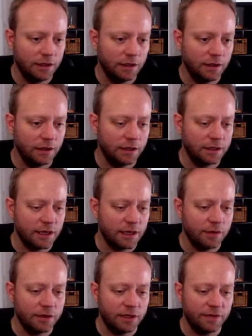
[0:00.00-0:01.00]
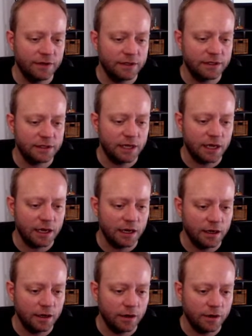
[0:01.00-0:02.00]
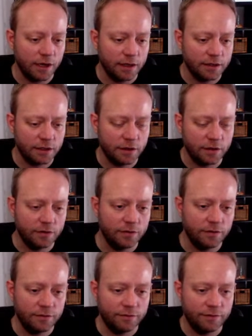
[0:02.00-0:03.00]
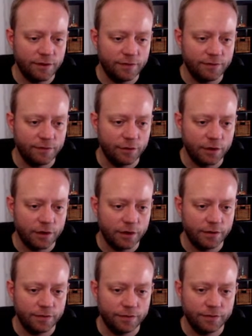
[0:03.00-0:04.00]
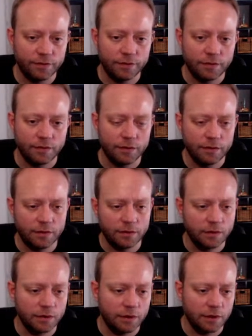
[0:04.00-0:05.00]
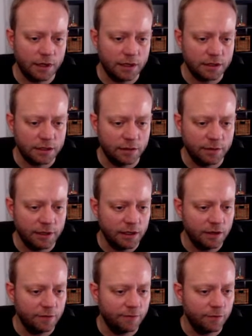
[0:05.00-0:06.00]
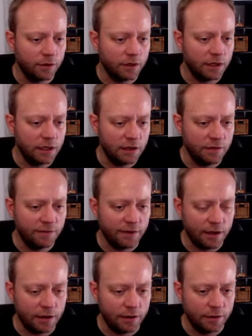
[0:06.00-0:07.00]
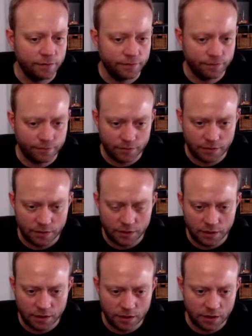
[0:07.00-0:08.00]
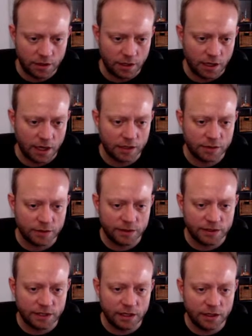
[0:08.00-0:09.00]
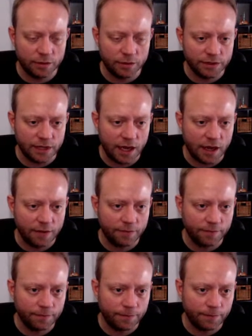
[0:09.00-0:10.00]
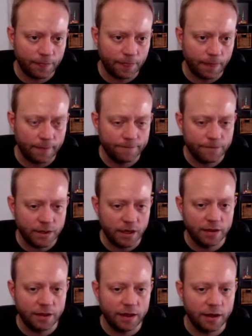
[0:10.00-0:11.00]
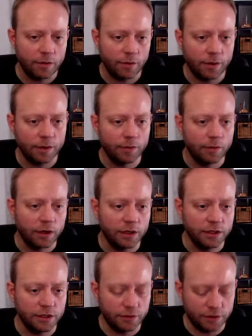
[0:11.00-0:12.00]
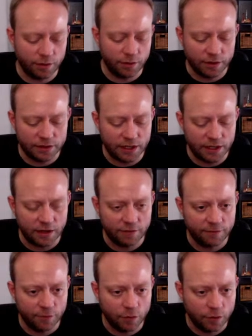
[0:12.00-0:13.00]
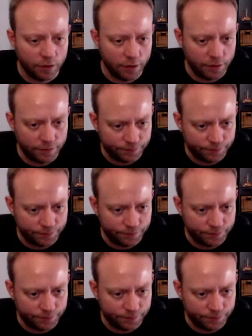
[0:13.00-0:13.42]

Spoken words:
because that would give us, yeah, okay, so flip floor, that's going to be for key val xyz equals that. And then what we want to do is we want to say for,